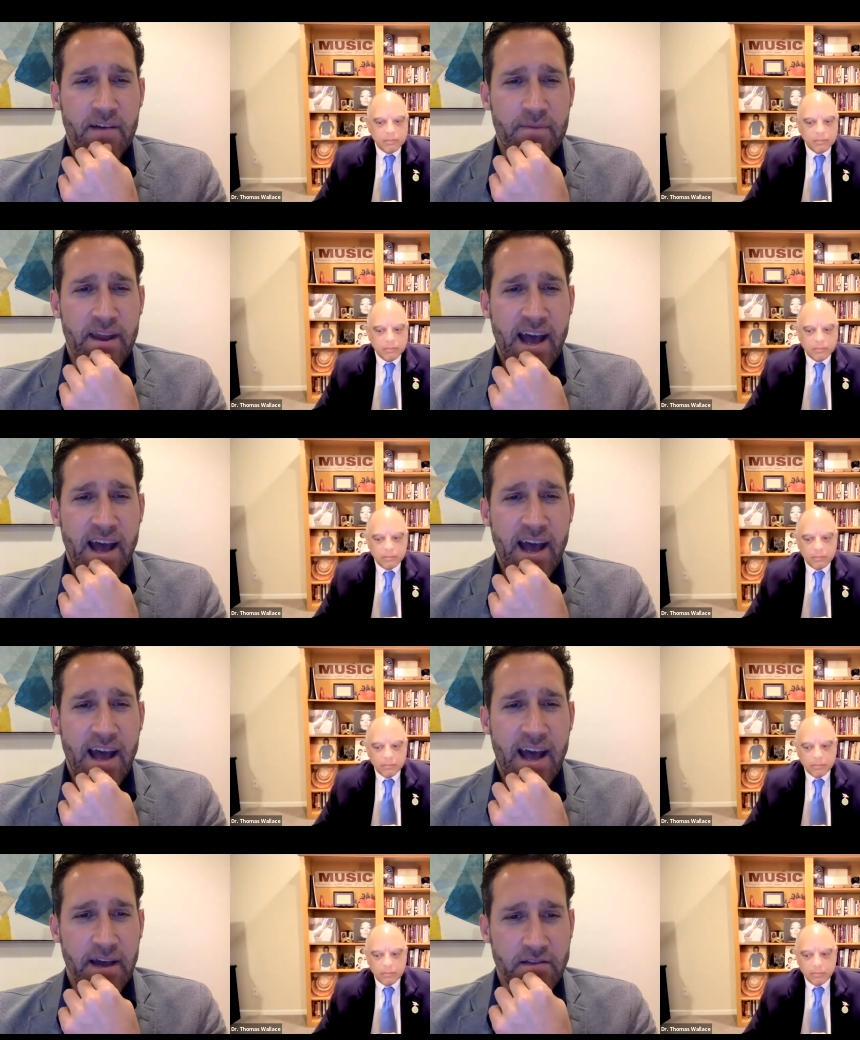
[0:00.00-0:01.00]
Speaker 1: I've been
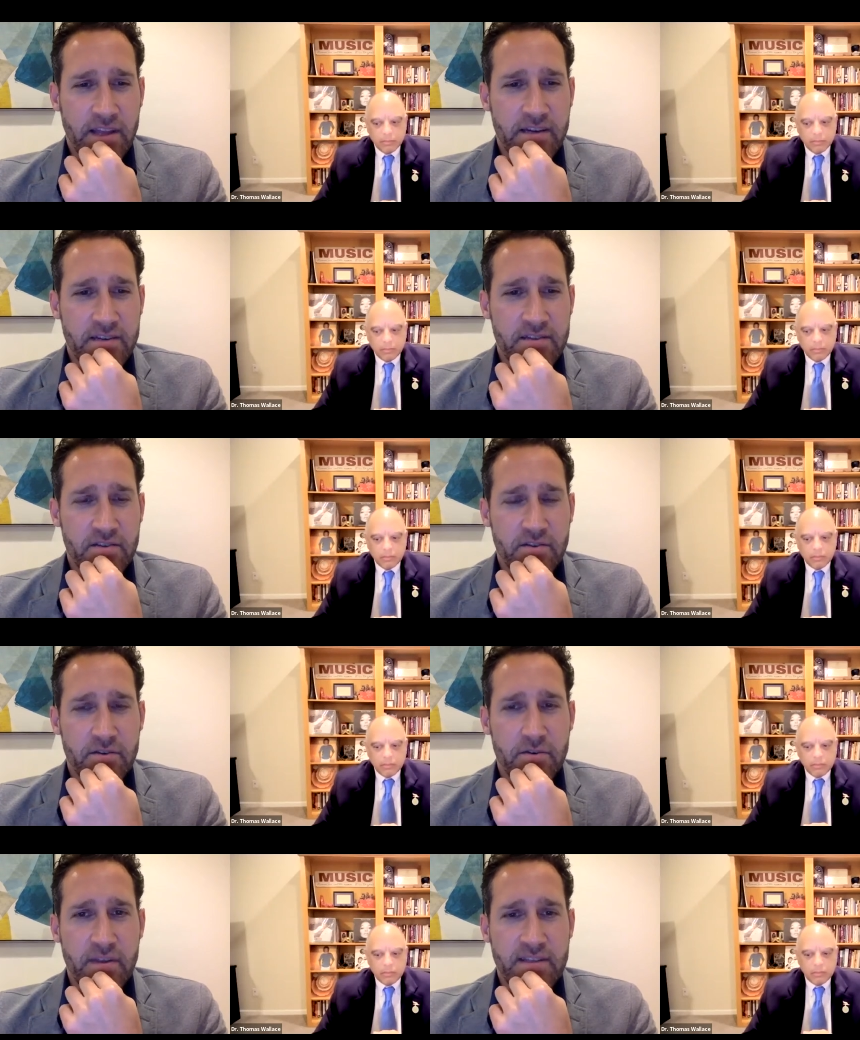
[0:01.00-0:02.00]
asked by young leaders
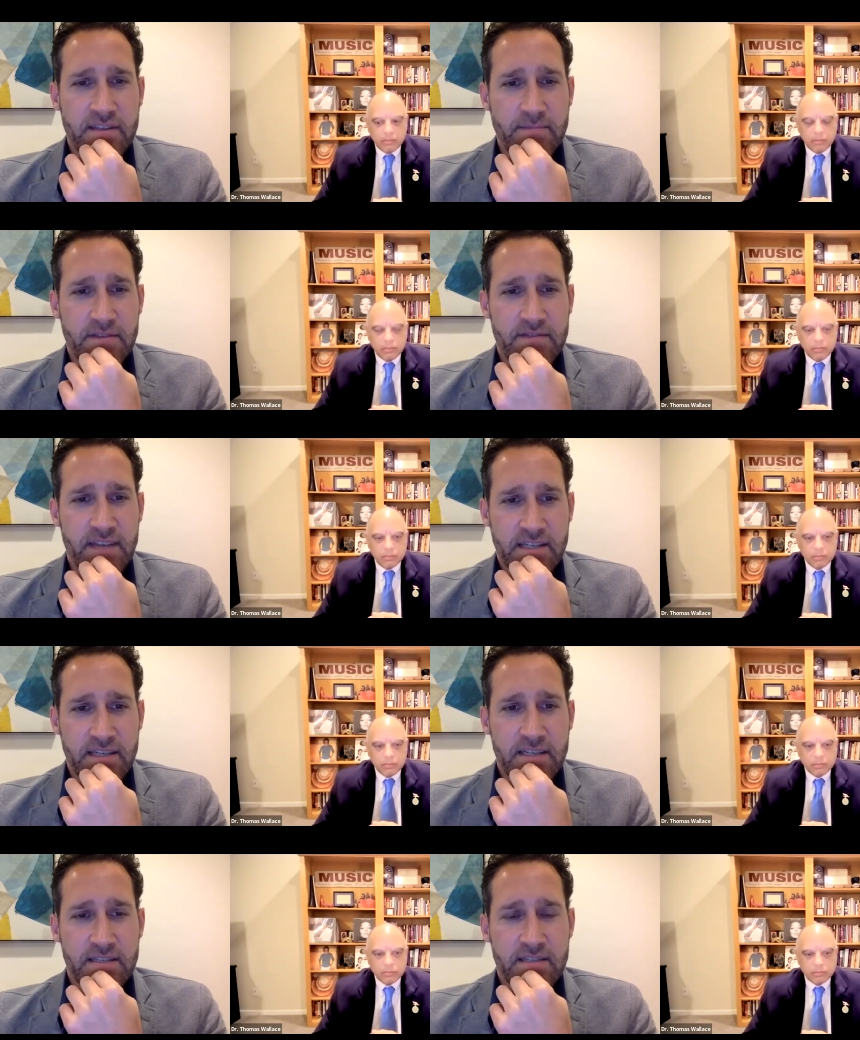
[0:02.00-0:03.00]
too in these types of
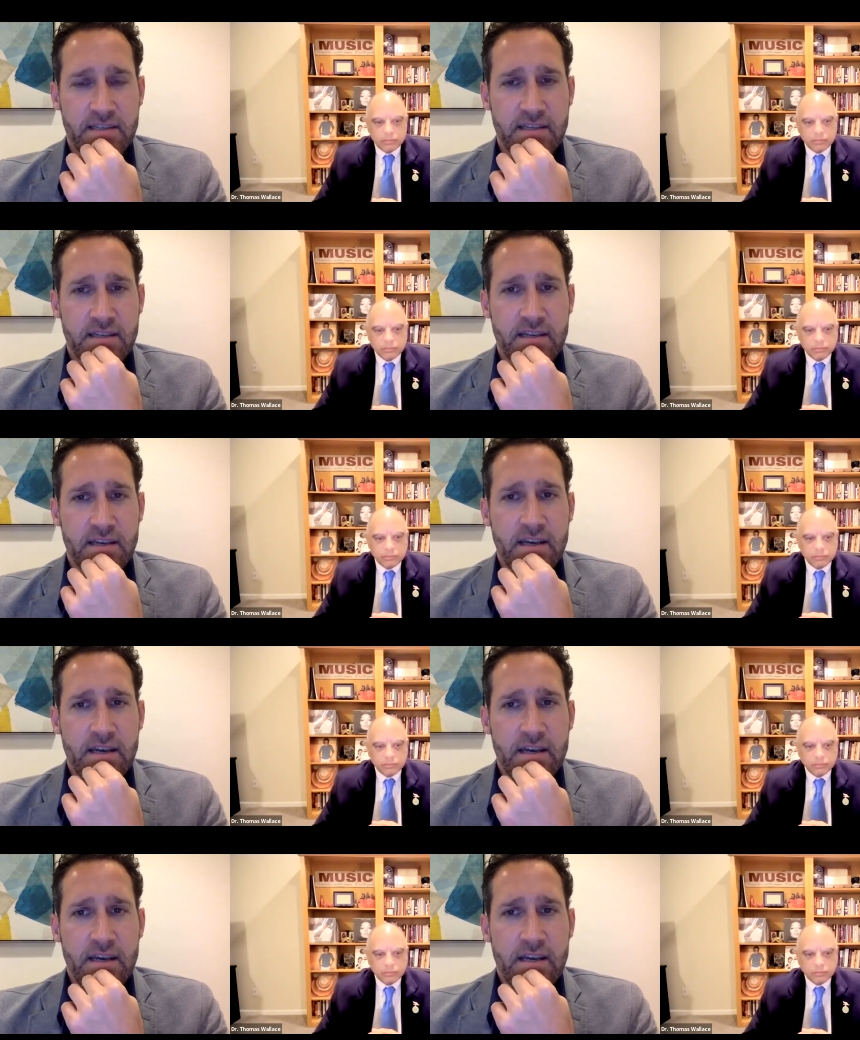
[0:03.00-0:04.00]
sessions. And,
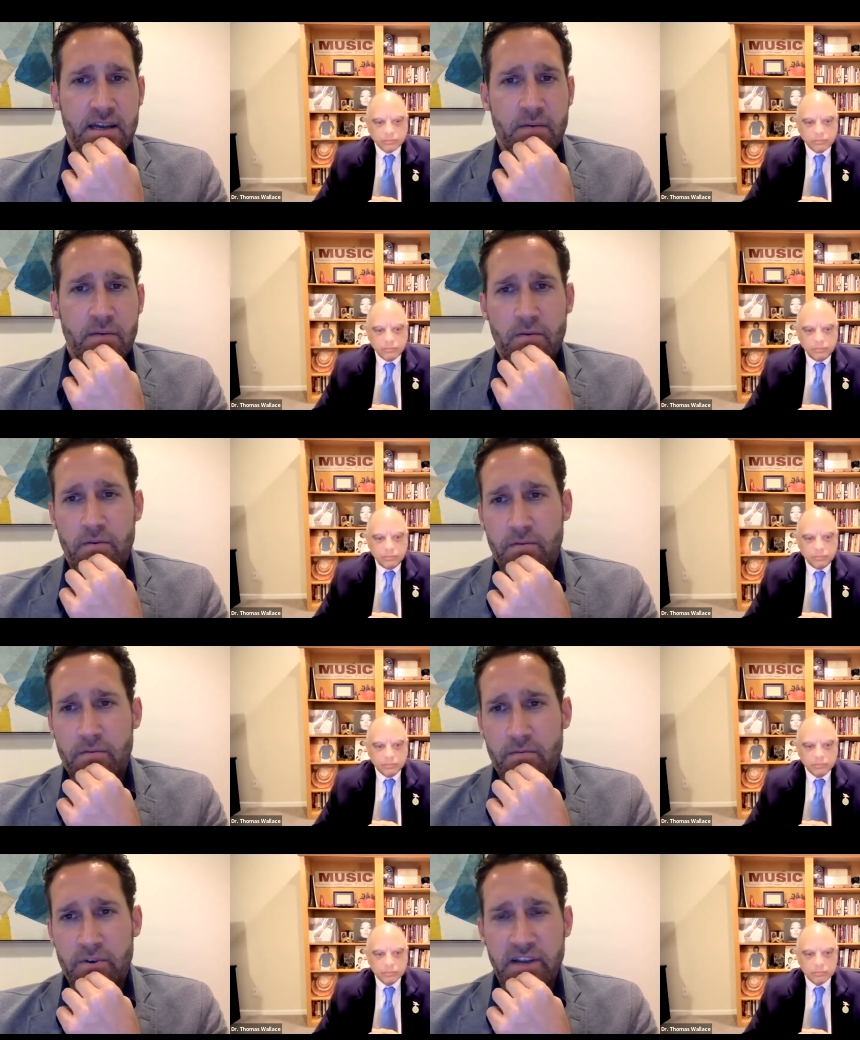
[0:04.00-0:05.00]
you know,
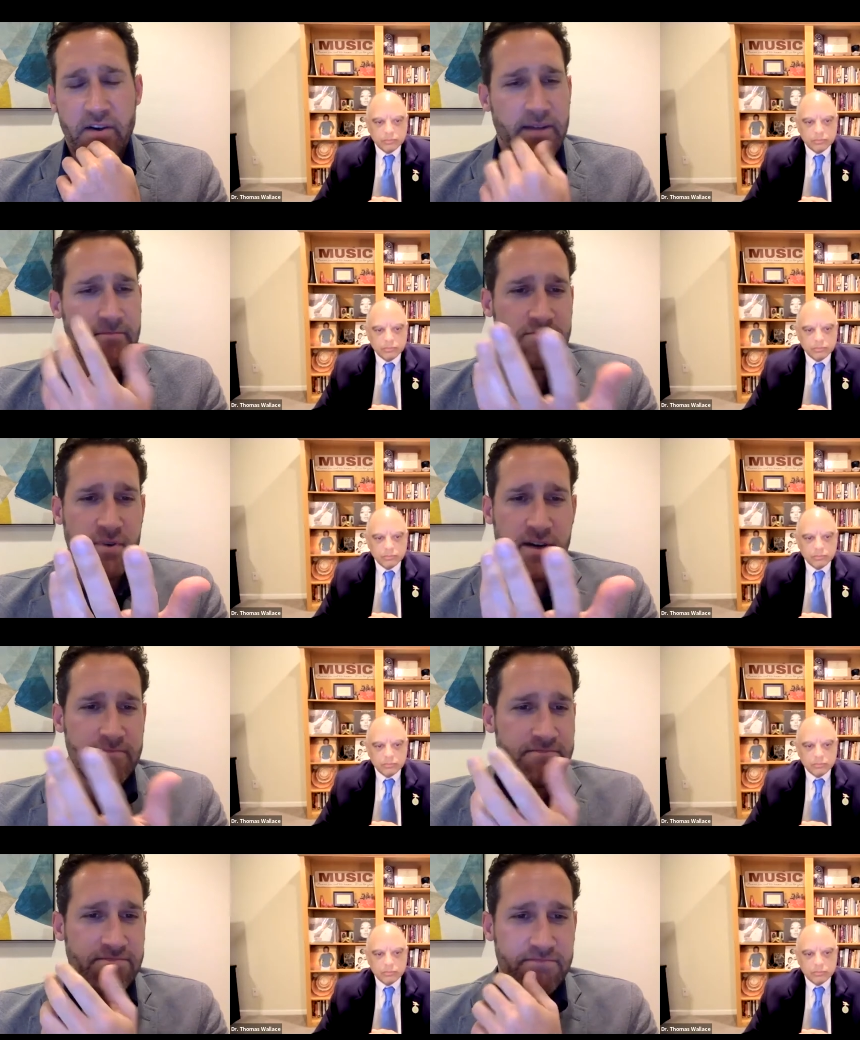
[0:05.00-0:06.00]
we're dealing, we're
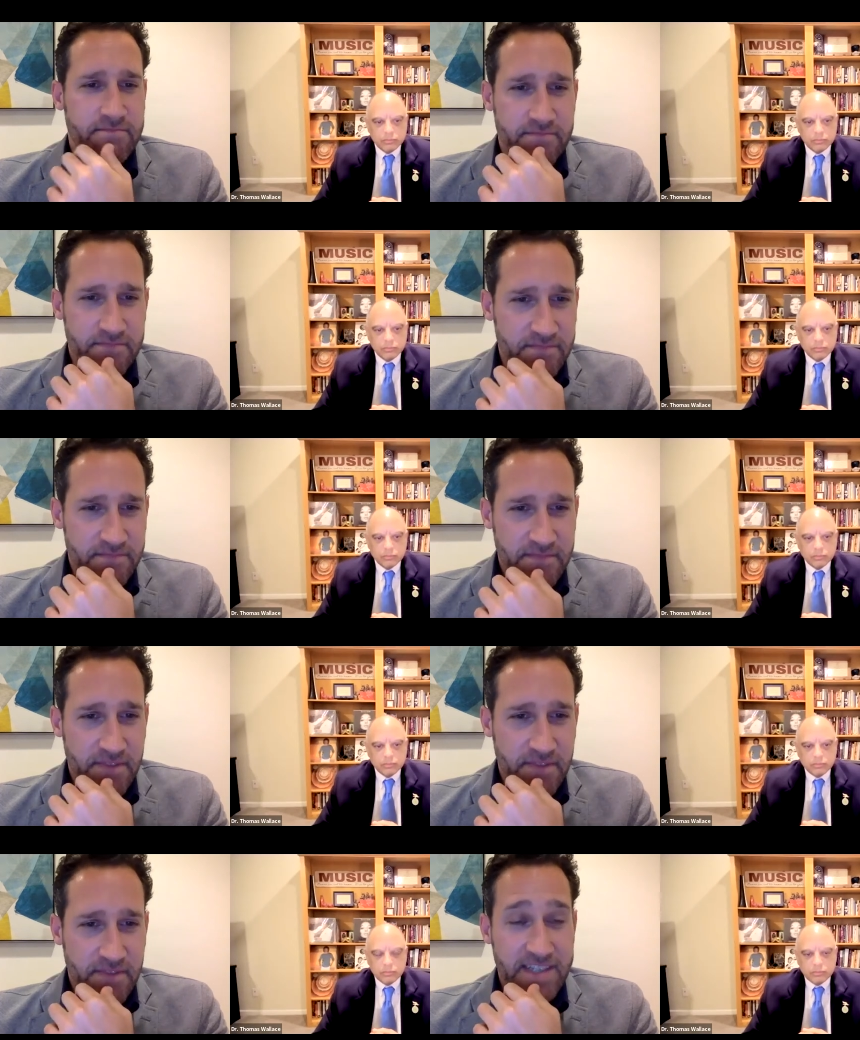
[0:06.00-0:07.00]

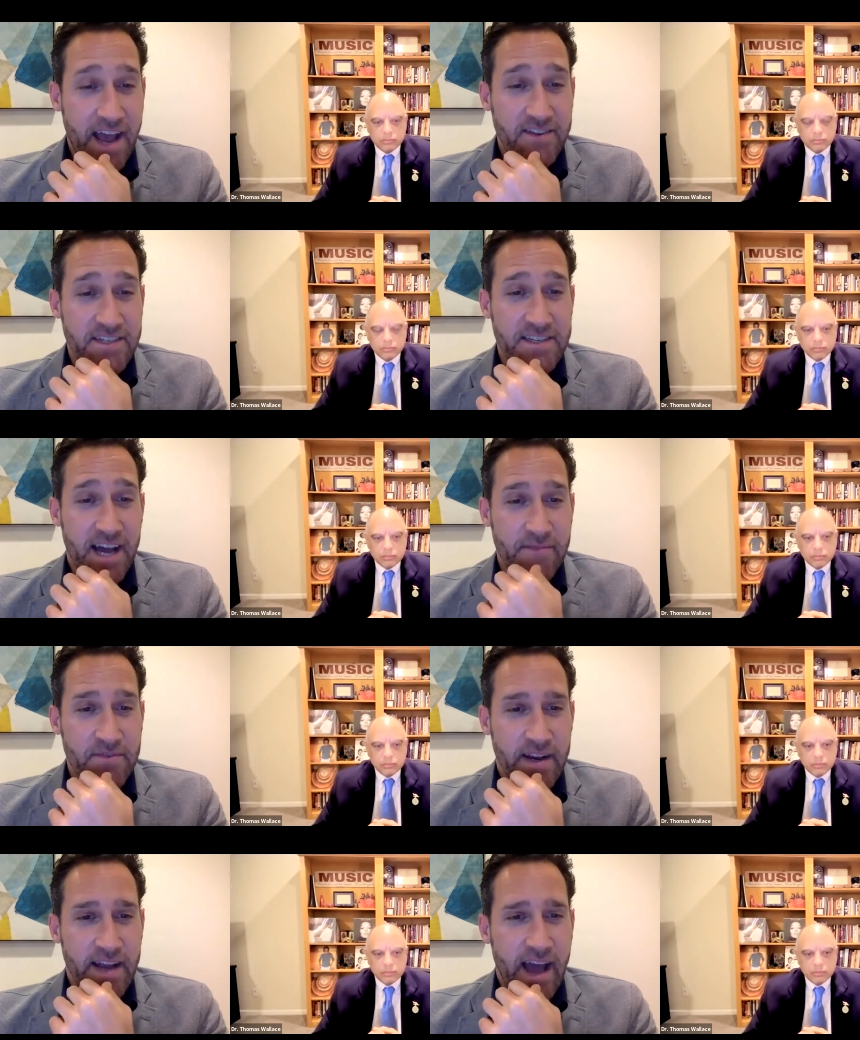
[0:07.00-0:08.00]
living in challenging times
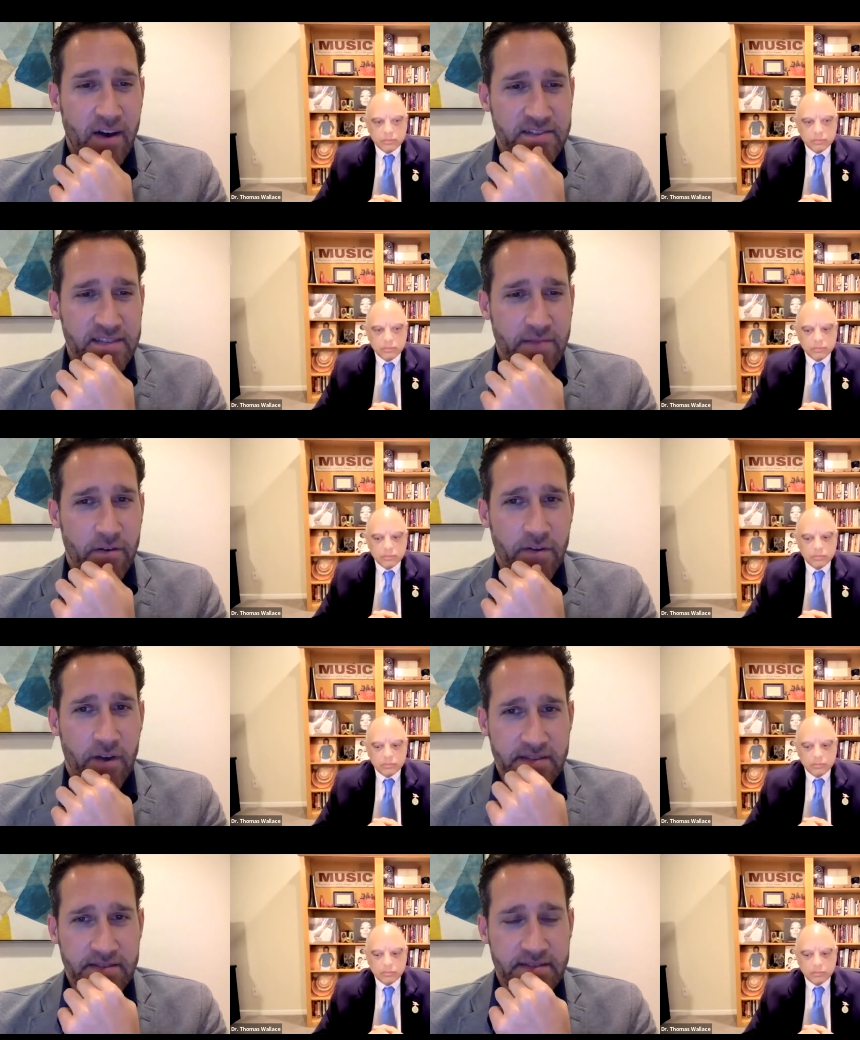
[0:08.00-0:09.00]
right now on several
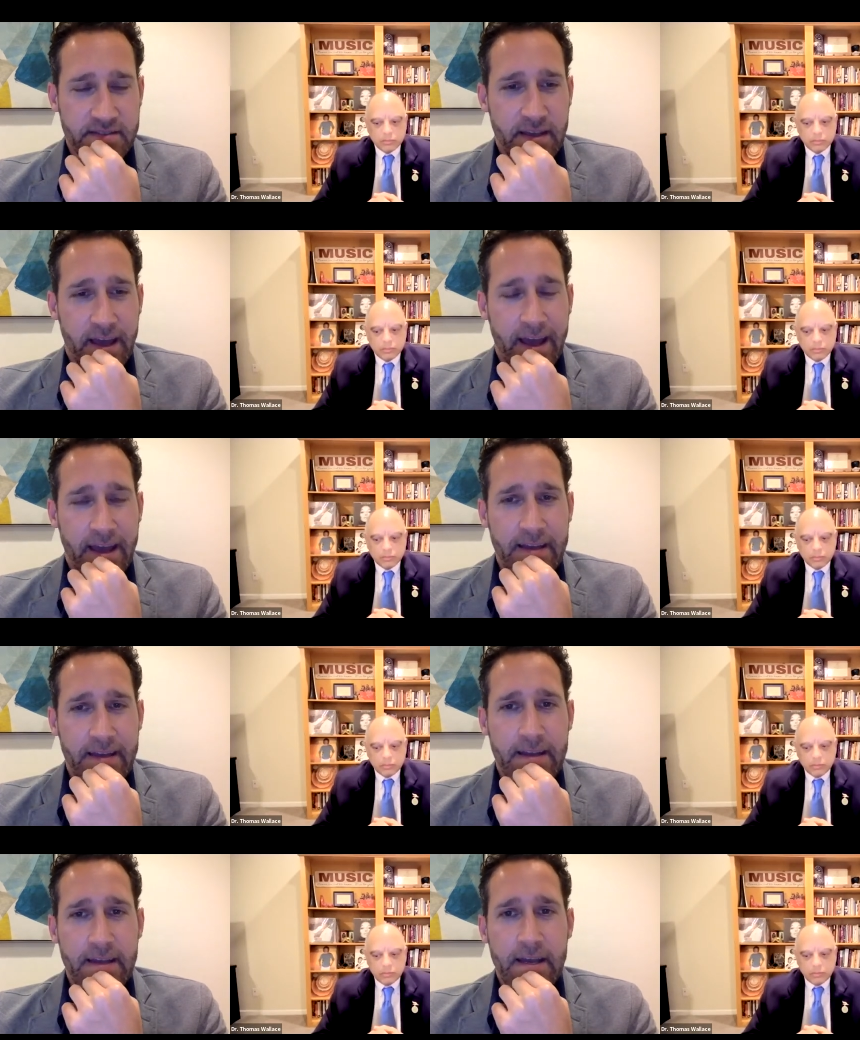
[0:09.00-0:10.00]
fronts. And